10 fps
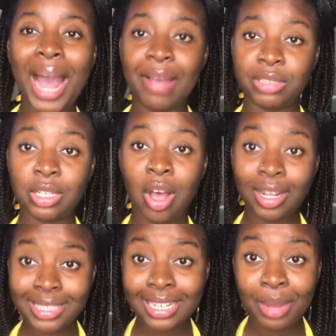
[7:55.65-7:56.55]
I've
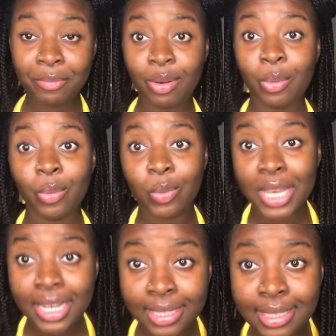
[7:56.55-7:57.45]
talked to them for
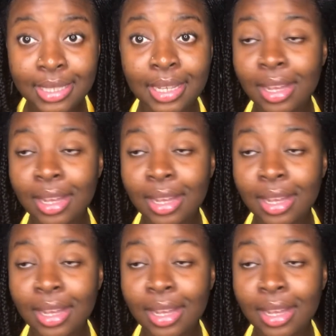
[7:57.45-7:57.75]
weeks.